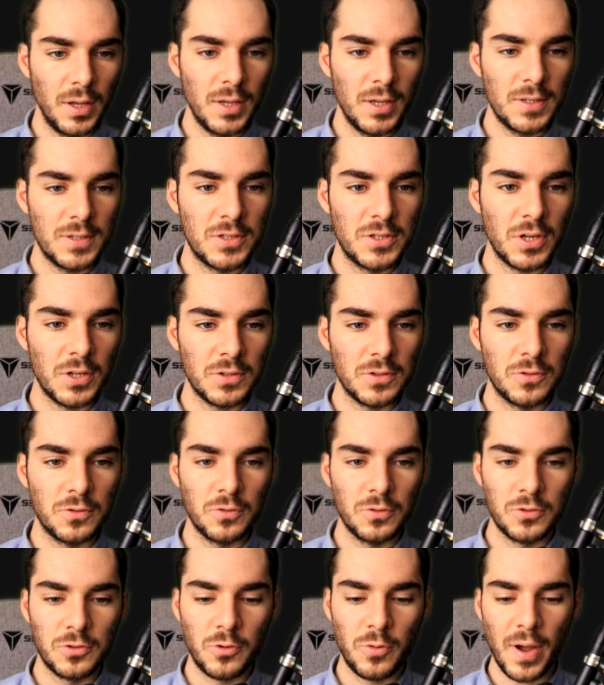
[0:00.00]
is just
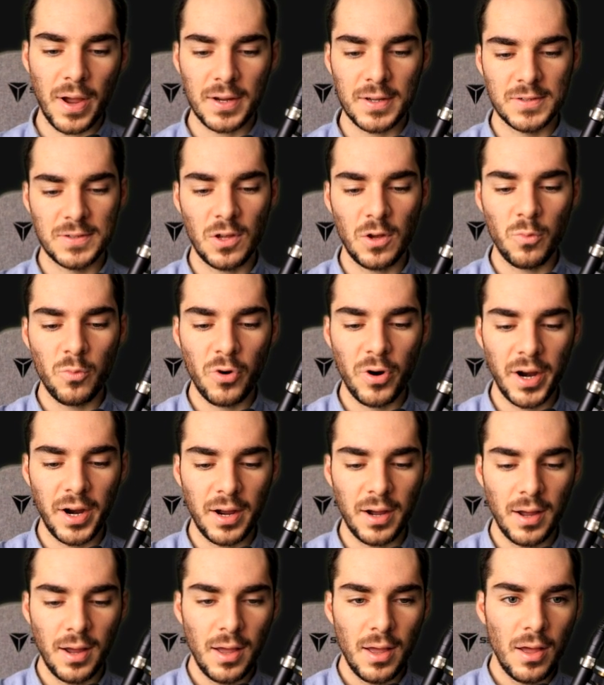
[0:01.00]
to track
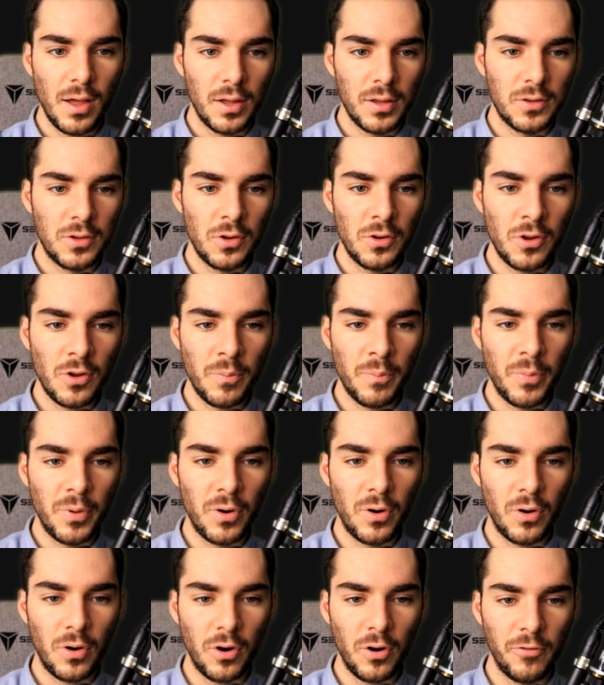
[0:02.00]
somewhere the
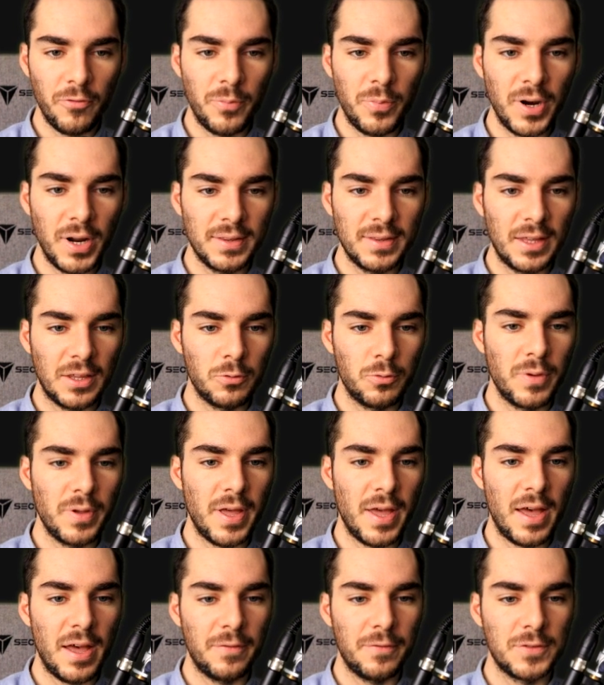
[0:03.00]
number of bullets that we
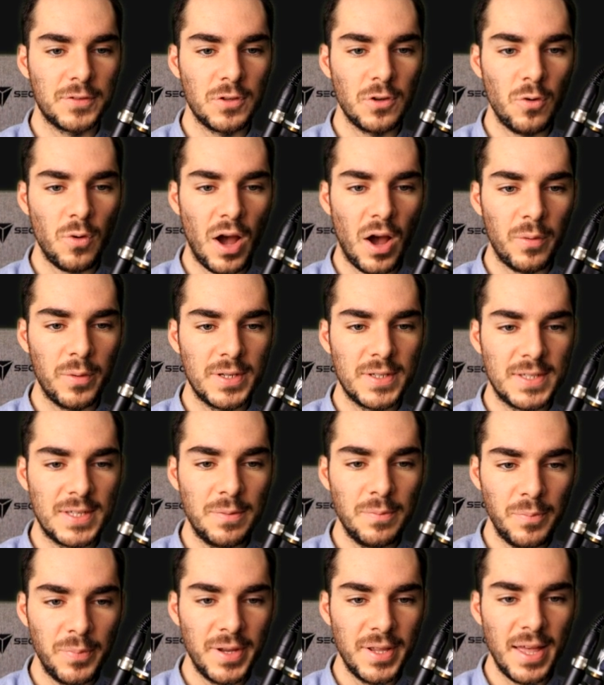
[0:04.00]
have. So I will
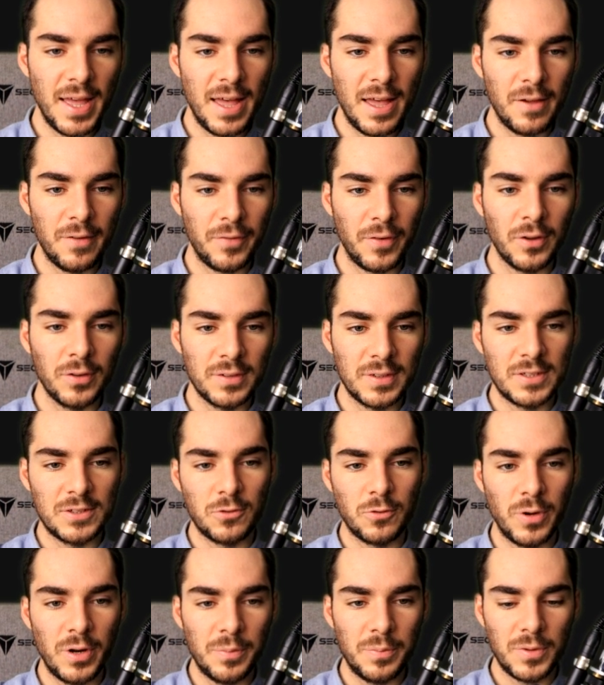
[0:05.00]
simply have on this
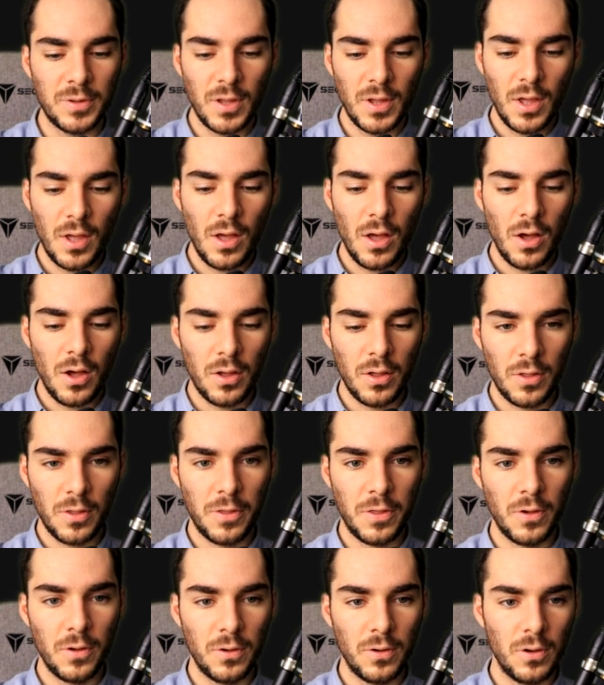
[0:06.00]
script
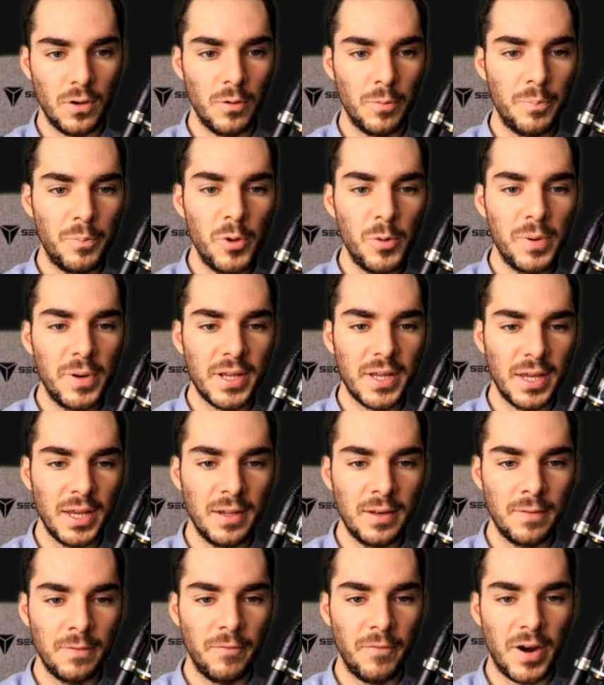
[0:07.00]
a public
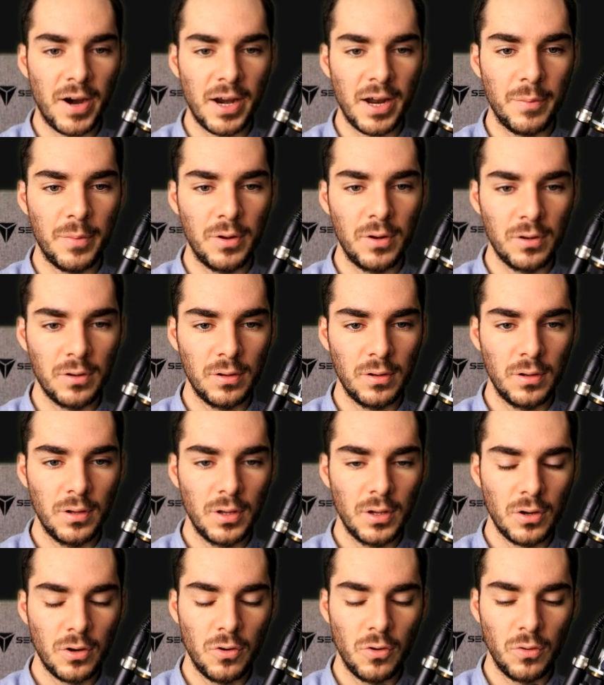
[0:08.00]
int variable
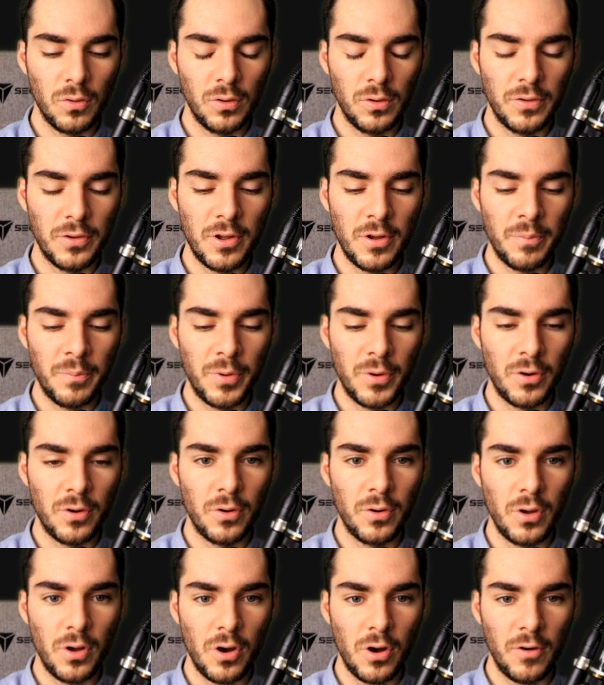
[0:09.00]
called
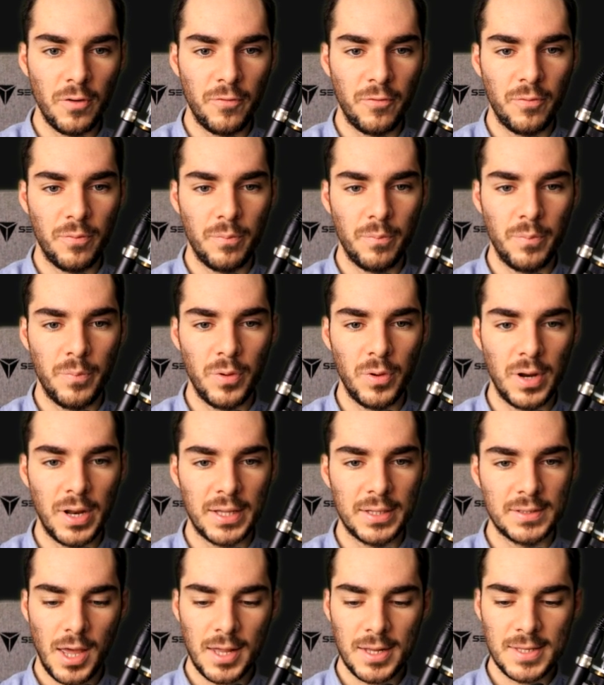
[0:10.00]
number of
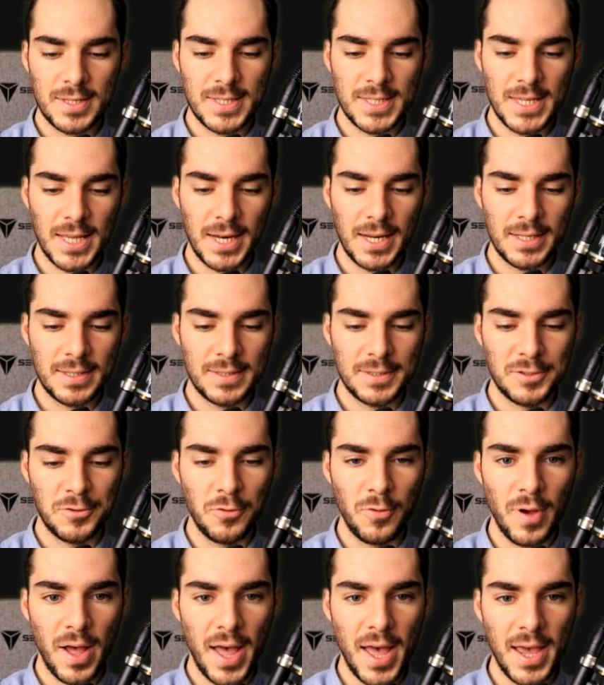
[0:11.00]
bullets and set it
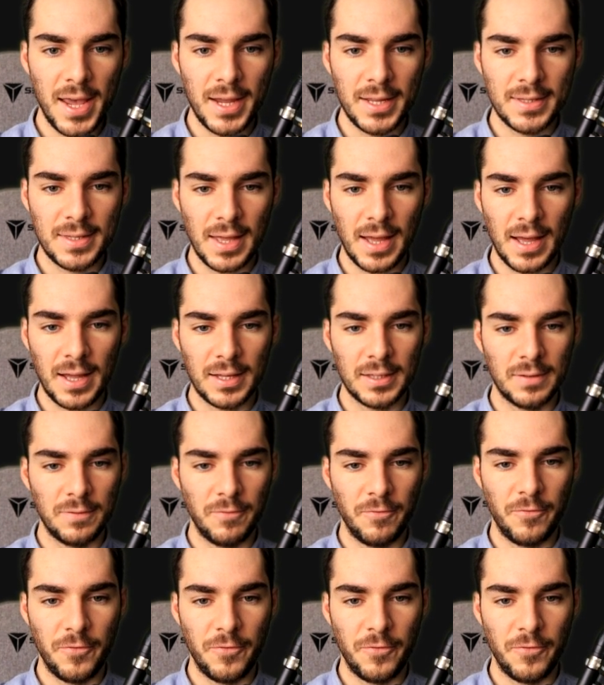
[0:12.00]
to 8 at